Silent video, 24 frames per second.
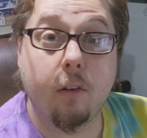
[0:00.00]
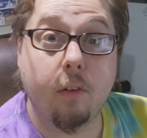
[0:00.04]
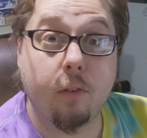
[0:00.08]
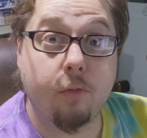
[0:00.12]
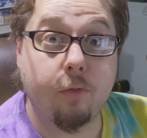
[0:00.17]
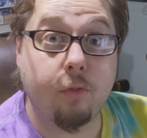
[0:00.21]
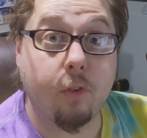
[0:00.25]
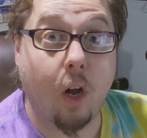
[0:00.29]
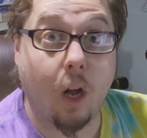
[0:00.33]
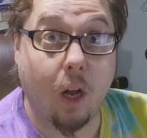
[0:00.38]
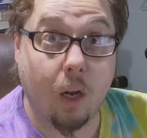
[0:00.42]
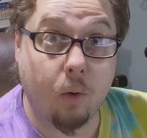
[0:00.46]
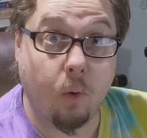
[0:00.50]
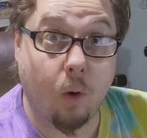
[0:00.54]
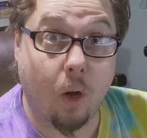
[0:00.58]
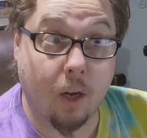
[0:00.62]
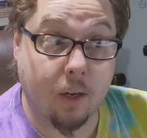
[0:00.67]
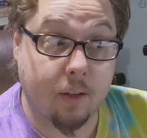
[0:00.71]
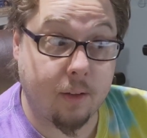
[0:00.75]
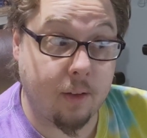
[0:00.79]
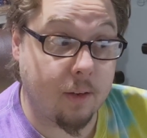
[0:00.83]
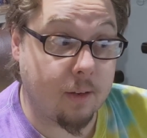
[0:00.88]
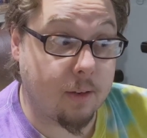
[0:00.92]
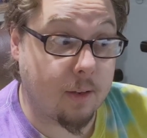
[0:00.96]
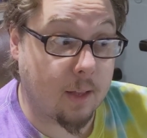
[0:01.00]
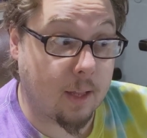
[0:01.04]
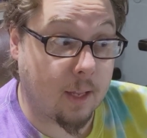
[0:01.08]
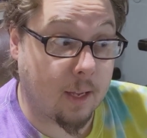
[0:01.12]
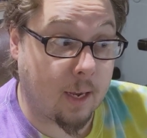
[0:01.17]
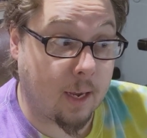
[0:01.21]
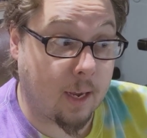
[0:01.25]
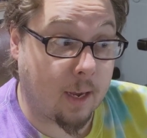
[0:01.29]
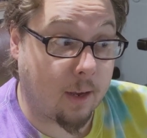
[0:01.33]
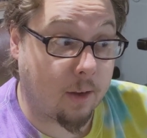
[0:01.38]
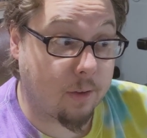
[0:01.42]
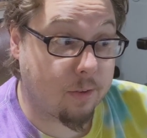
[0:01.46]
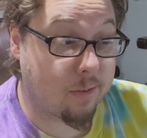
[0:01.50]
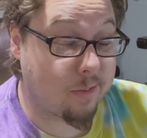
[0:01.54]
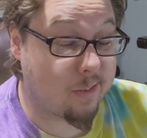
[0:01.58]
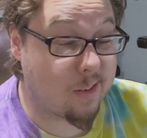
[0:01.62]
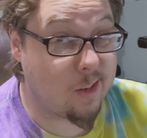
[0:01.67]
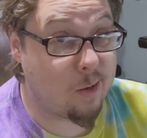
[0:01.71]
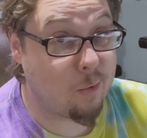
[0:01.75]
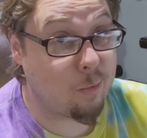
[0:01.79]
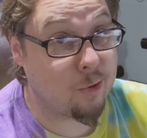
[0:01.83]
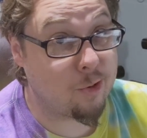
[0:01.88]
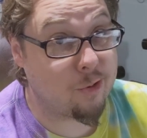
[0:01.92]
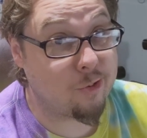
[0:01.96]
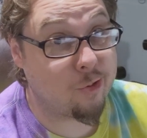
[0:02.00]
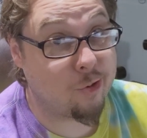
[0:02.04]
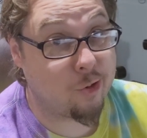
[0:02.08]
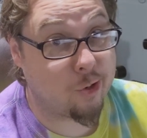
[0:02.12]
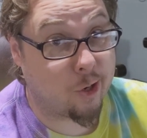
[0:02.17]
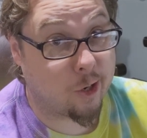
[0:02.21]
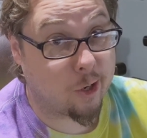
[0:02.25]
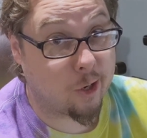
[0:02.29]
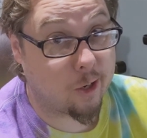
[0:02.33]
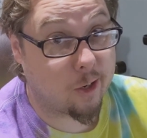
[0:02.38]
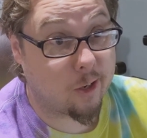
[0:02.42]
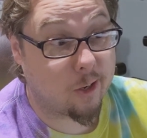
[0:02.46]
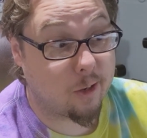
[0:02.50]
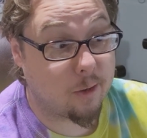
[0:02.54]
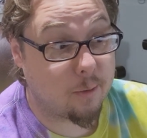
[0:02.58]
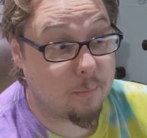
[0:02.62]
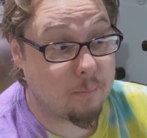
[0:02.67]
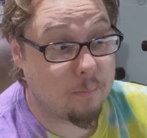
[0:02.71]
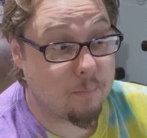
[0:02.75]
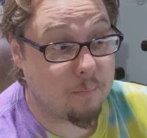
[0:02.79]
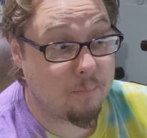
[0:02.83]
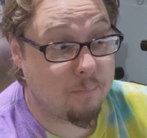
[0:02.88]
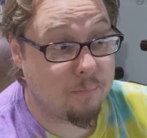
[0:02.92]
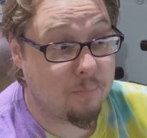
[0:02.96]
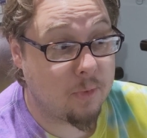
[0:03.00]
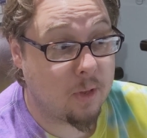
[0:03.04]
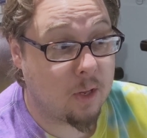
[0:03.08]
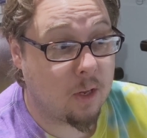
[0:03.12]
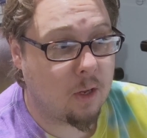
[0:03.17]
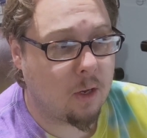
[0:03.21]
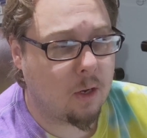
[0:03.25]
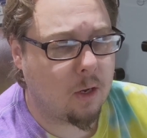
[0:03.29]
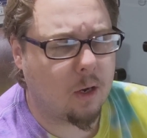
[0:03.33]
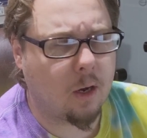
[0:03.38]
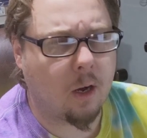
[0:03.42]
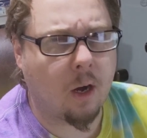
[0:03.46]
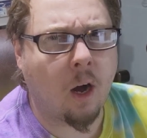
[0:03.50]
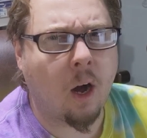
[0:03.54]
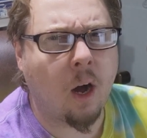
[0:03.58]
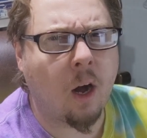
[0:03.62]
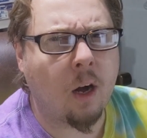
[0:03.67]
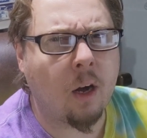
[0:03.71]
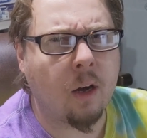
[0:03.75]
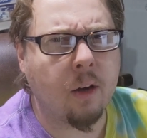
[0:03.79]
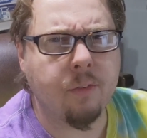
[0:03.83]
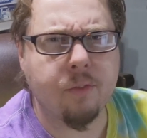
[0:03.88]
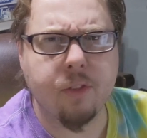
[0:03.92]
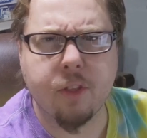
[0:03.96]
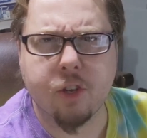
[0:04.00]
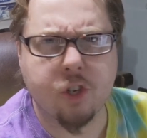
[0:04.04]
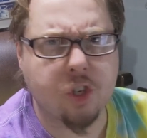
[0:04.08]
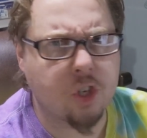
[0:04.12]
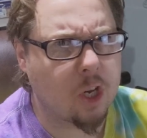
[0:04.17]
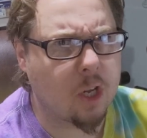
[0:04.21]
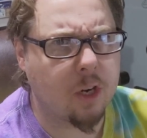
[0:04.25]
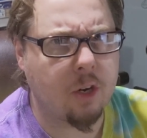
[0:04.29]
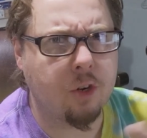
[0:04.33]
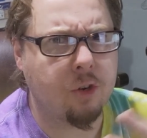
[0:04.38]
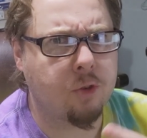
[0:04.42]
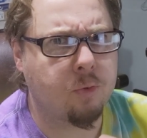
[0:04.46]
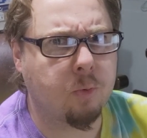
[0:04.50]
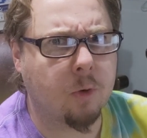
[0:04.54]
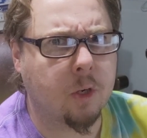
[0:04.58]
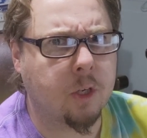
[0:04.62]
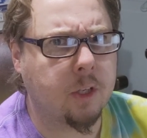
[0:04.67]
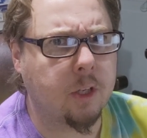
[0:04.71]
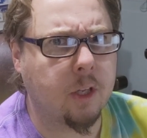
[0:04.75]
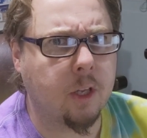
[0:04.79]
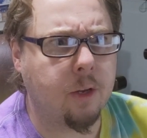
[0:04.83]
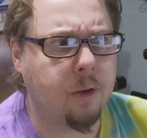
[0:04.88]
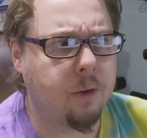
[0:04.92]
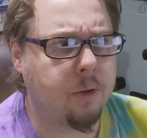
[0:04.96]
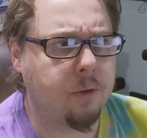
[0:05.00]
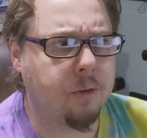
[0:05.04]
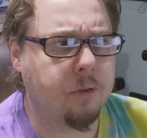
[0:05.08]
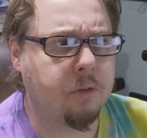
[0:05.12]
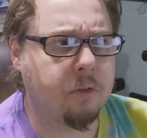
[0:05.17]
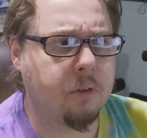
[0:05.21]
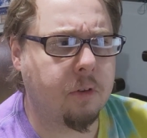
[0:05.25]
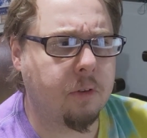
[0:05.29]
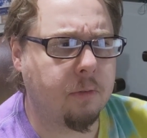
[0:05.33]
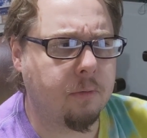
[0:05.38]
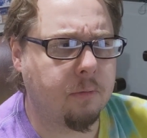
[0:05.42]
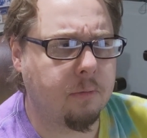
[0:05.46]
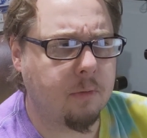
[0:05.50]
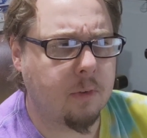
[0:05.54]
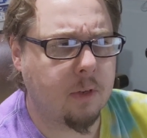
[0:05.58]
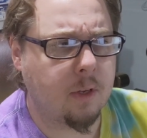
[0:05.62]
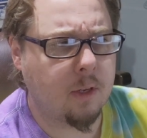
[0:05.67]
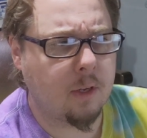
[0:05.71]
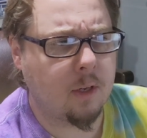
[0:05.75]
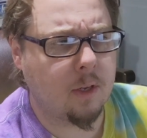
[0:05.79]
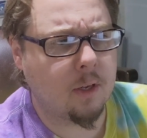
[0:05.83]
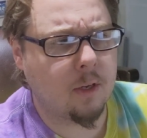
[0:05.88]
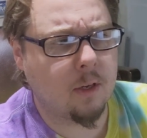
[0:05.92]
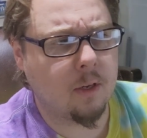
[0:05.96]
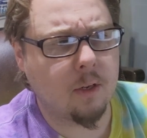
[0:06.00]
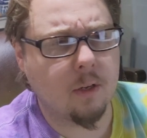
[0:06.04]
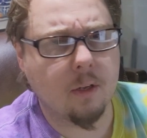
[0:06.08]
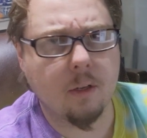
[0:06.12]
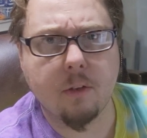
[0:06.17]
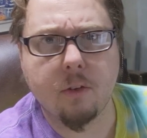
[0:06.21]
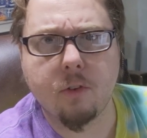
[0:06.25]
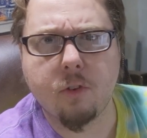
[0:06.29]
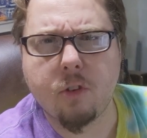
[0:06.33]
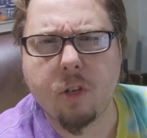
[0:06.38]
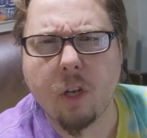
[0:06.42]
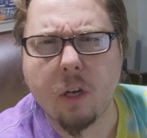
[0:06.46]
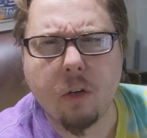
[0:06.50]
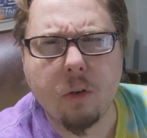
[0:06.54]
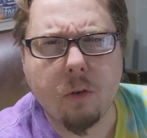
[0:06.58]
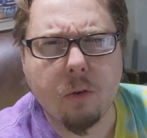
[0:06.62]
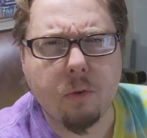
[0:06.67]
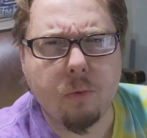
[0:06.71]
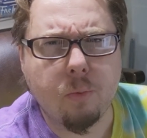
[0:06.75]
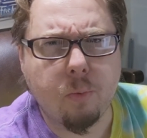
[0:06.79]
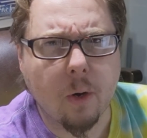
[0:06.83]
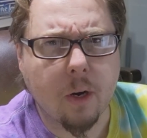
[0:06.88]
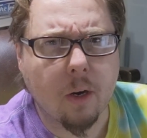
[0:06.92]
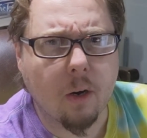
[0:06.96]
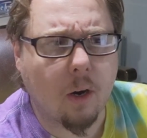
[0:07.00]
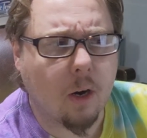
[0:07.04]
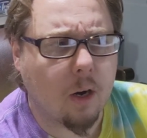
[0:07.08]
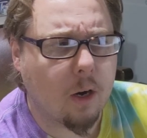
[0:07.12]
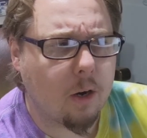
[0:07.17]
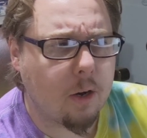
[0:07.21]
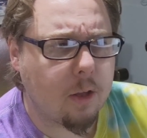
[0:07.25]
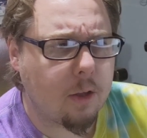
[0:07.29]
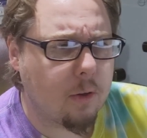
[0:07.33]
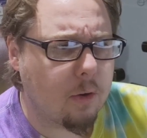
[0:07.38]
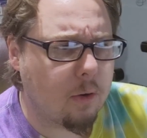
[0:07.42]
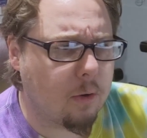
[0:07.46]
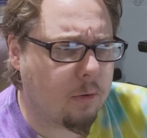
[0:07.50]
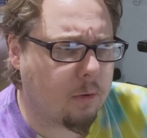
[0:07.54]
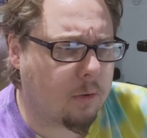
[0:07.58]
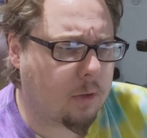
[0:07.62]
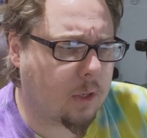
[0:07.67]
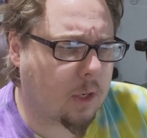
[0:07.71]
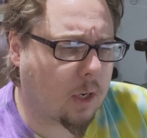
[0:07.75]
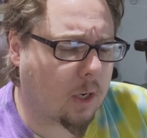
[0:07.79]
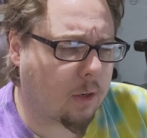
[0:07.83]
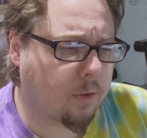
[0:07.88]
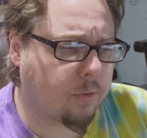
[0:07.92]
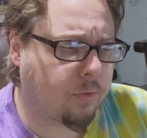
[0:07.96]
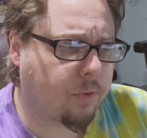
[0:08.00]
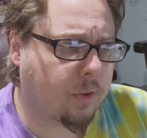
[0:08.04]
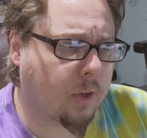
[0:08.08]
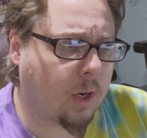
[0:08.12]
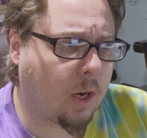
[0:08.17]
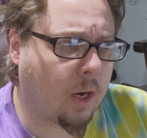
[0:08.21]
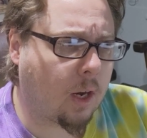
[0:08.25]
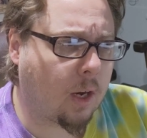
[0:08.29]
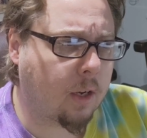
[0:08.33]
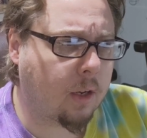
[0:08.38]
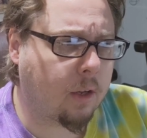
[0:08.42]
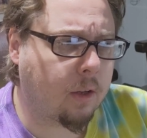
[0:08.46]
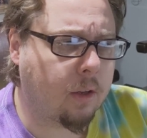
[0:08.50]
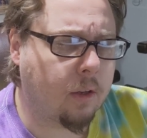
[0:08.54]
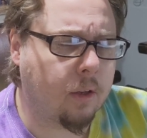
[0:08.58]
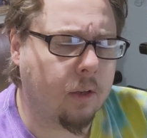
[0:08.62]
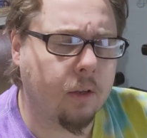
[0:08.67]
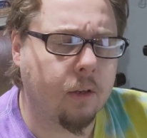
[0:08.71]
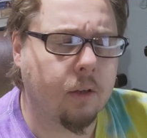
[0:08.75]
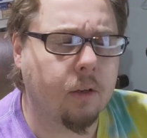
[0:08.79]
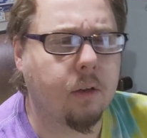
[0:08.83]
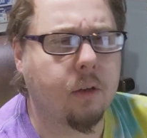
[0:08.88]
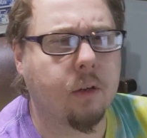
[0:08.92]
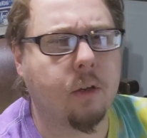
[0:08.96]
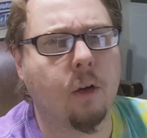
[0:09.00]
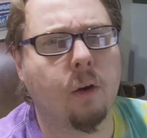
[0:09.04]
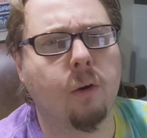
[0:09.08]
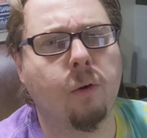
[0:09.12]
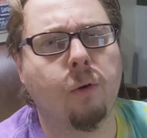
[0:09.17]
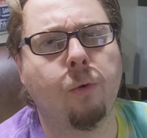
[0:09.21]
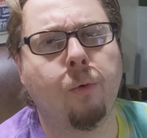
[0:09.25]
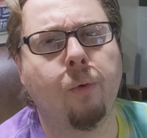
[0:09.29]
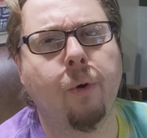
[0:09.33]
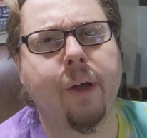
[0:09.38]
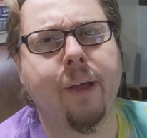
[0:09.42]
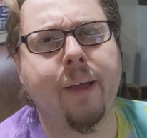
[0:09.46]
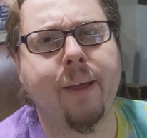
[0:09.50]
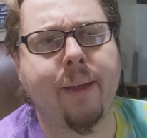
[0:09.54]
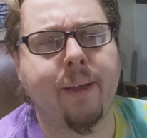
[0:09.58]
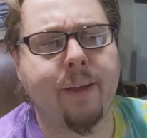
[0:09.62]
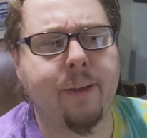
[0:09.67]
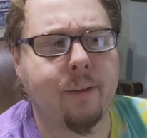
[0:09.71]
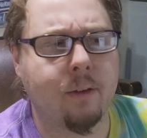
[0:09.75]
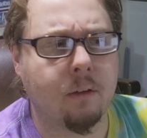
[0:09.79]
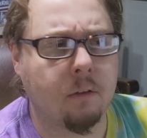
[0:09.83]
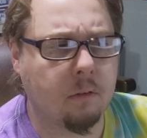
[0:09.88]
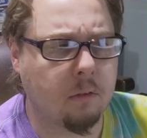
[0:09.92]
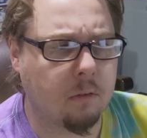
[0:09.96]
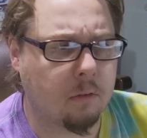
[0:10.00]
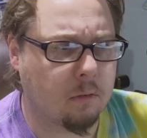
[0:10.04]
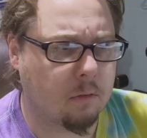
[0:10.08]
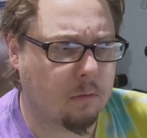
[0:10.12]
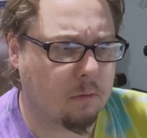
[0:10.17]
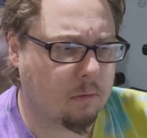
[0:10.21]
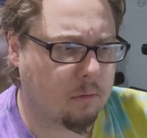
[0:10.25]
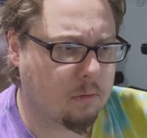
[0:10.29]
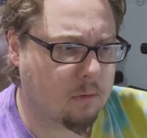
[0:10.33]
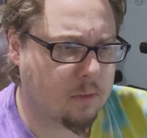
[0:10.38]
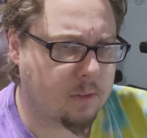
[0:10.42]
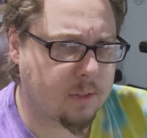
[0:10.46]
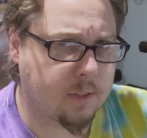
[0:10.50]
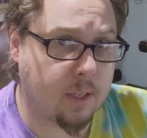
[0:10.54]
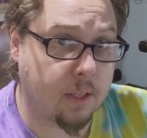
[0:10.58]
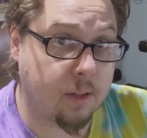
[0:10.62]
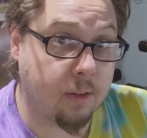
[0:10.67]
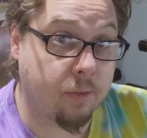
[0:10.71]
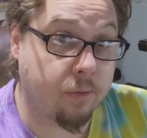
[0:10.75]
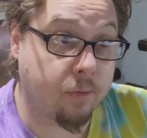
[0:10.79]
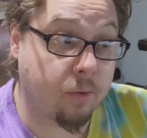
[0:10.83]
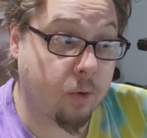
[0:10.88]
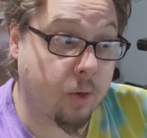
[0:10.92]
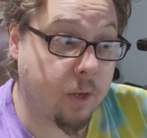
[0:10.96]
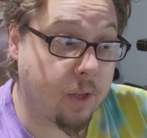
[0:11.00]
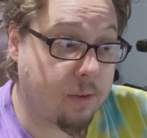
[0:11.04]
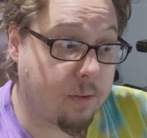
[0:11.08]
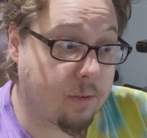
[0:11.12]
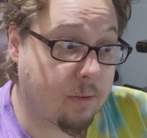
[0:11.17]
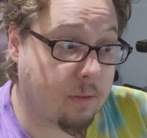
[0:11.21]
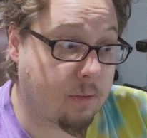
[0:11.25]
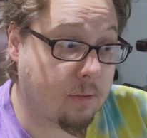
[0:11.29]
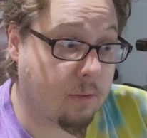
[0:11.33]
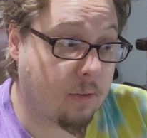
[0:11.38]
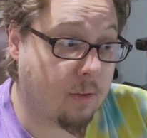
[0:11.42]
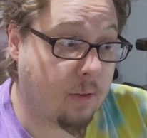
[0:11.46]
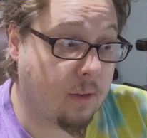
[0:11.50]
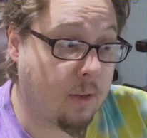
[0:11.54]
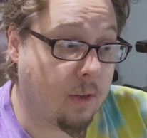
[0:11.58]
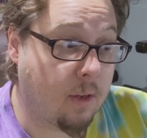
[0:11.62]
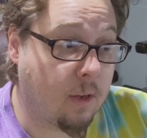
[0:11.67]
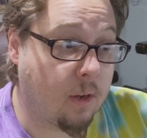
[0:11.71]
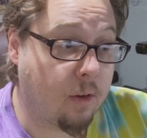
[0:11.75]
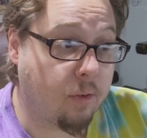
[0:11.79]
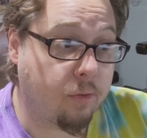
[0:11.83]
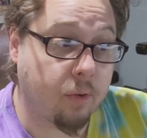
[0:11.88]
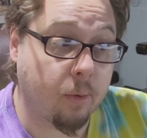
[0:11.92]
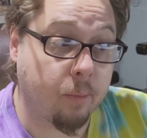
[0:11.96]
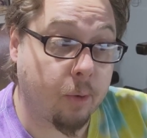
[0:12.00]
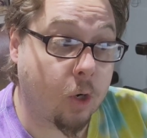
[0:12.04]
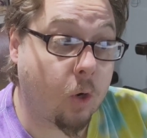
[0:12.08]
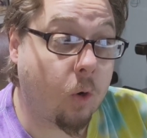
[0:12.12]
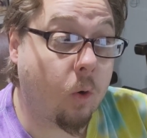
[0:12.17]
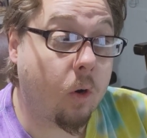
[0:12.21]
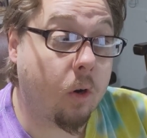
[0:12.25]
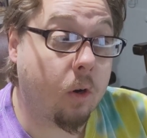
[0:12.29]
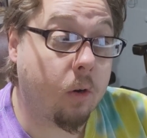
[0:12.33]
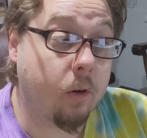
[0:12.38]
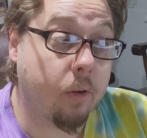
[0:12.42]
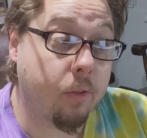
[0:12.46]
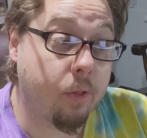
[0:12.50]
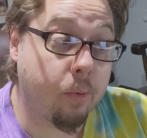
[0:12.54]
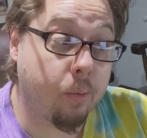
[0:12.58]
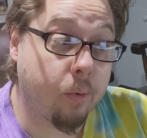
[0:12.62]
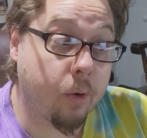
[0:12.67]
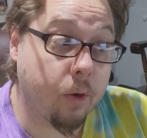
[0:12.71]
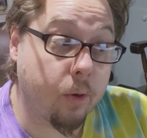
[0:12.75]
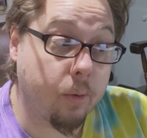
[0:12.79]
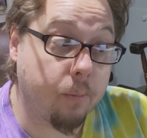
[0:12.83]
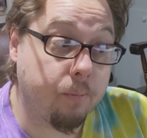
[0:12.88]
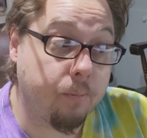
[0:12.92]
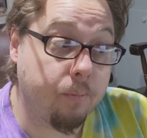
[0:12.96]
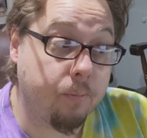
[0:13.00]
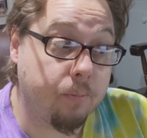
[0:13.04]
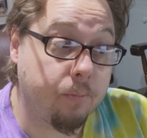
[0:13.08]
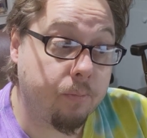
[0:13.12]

Frog walked into the house. It was dark. All of the shutters were closed. Toad, where are you? called Frog. Go away, said the voice from a corner of the room.